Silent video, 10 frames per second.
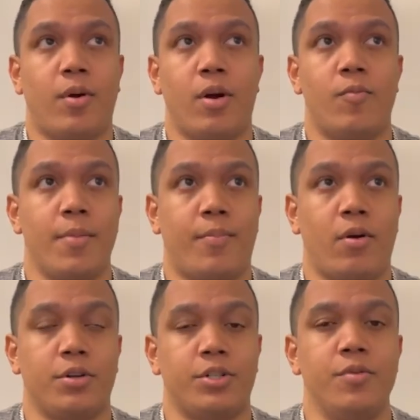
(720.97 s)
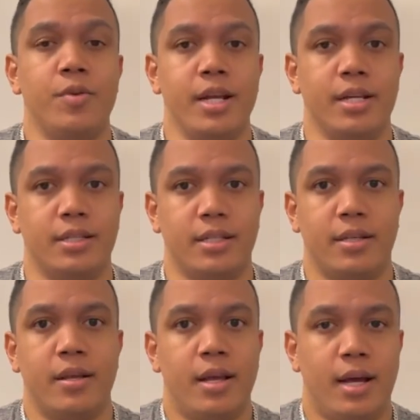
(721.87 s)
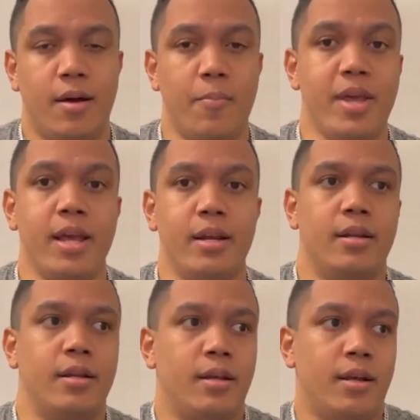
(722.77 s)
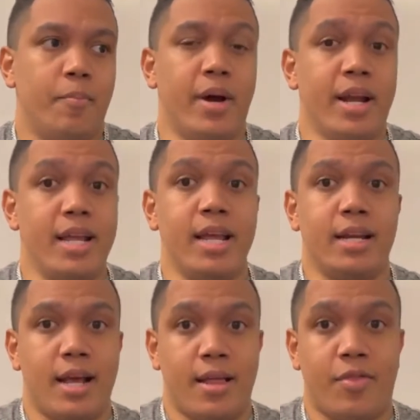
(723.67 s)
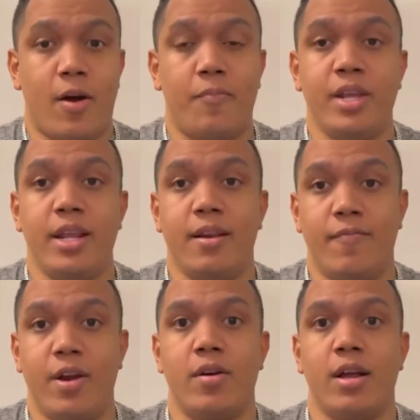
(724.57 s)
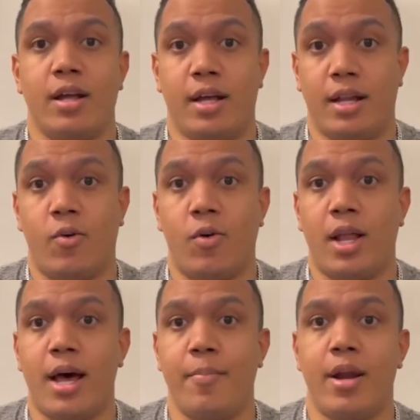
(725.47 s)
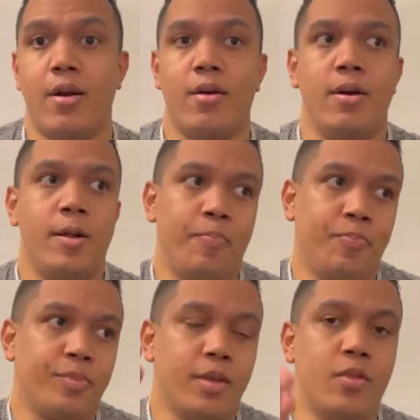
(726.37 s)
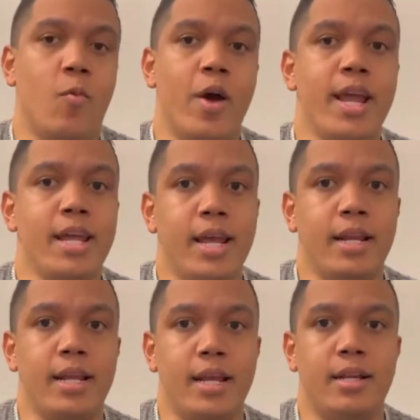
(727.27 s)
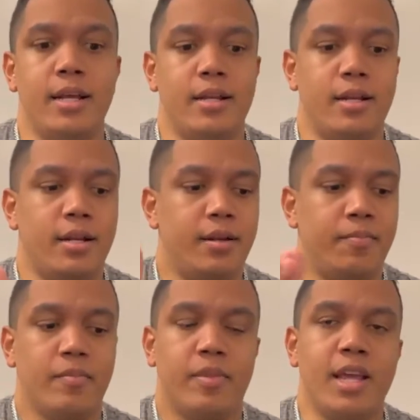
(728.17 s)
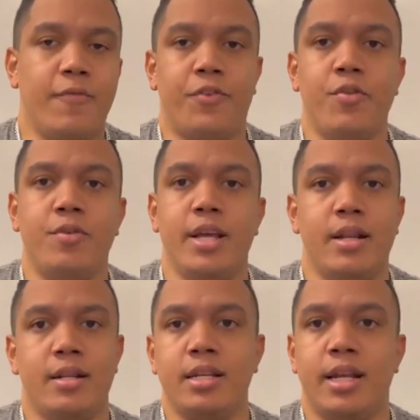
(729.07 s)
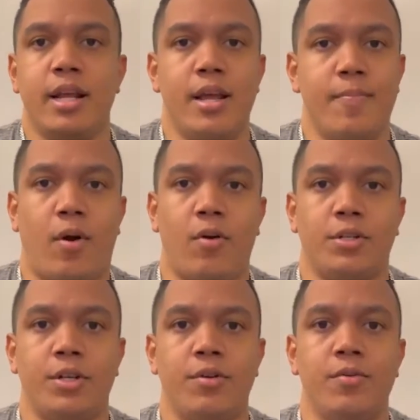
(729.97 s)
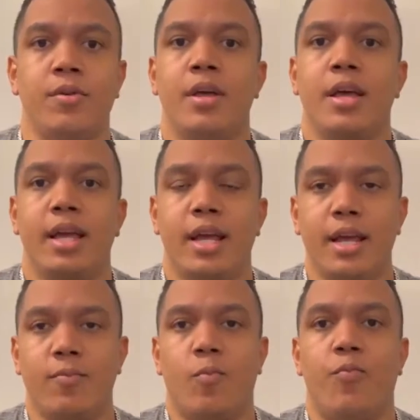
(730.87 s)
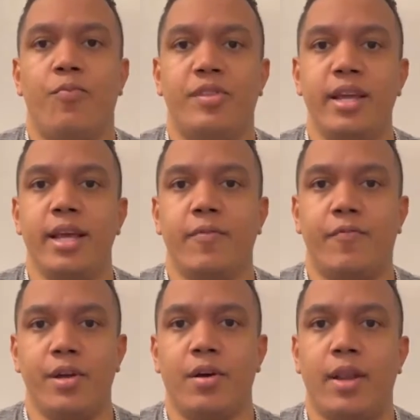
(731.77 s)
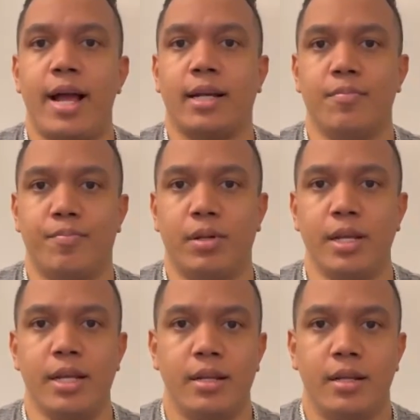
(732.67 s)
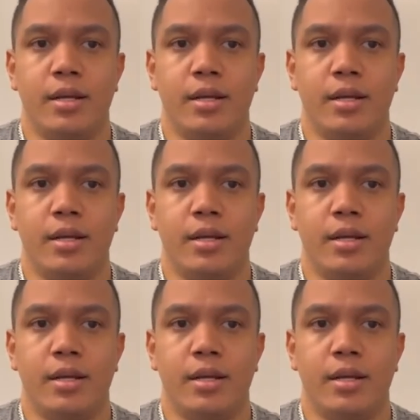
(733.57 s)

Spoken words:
of part one and part two is It. But It, I thought, did it whole lot better. The way it ended, if you didn't get a part two, it did feel like complete.